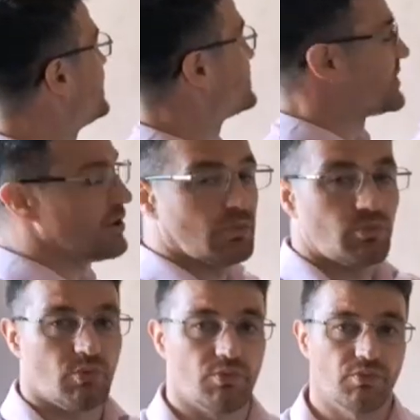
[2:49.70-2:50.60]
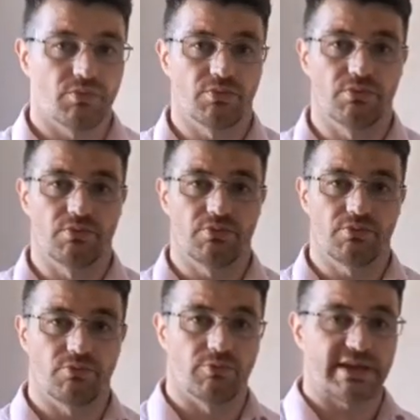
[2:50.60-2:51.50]
So
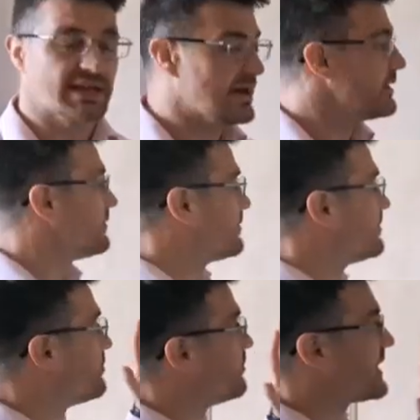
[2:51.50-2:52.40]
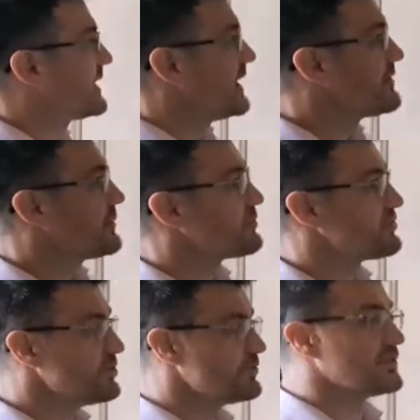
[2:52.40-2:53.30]
we can either
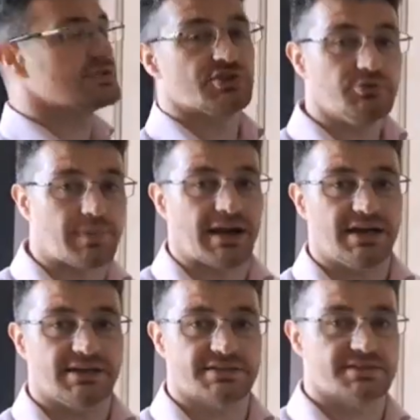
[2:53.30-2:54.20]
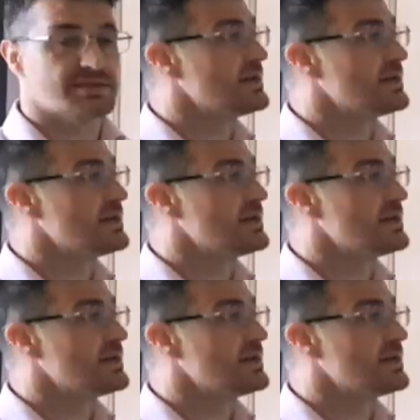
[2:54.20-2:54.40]
prove the two parts